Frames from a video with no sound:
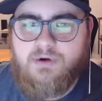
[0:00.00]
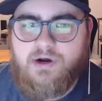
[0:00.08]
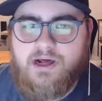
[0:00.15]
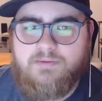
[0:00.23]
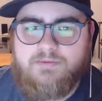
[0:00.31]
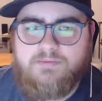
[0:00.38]

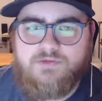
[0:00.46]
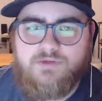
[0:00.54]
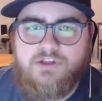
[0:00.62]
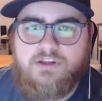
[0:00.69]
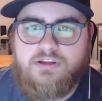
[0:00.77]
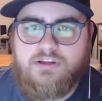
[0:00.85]
problems
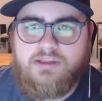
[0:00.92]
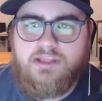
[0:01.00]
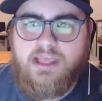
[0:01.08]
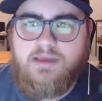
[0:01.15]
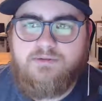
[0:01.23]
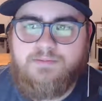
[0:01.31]
with
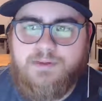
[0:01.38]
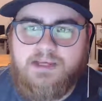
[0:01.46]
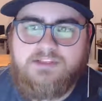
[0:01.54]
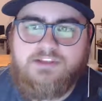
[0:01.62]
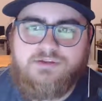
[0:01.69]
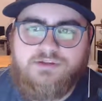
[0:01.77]
Games
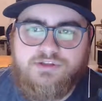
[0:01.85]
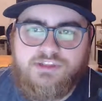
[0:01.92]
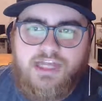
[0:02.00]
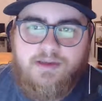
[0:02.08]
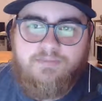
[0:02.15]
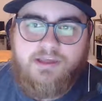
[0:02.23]
Pass
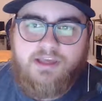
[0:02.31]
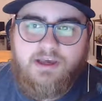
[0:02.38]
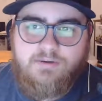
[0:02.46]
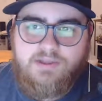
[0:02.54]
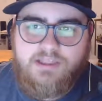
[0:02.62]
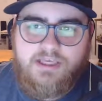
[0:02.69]
users not being
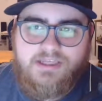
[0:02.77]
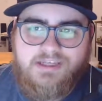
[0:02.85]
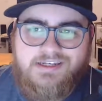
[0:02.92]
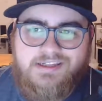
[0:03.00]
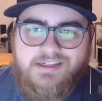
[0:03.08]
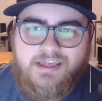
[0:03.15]
able to get
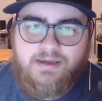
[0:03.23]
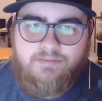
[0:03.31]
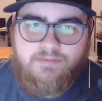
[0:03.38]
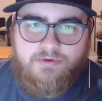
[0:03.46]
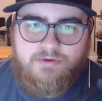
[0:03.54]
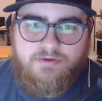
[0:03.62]
into the game.